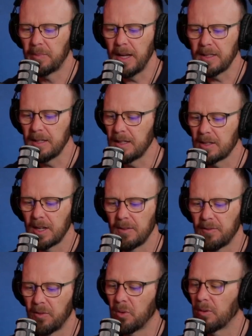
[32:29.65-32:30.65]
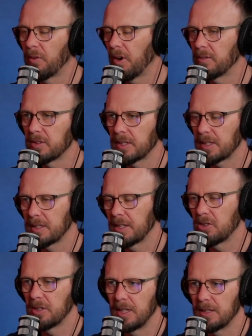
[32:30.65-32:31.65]
Basically, there's only 4 or 5 or 6
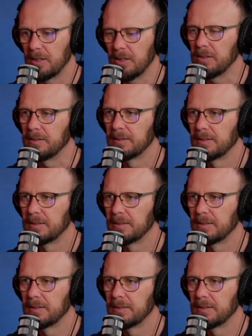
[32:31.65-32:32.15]
things you need to do.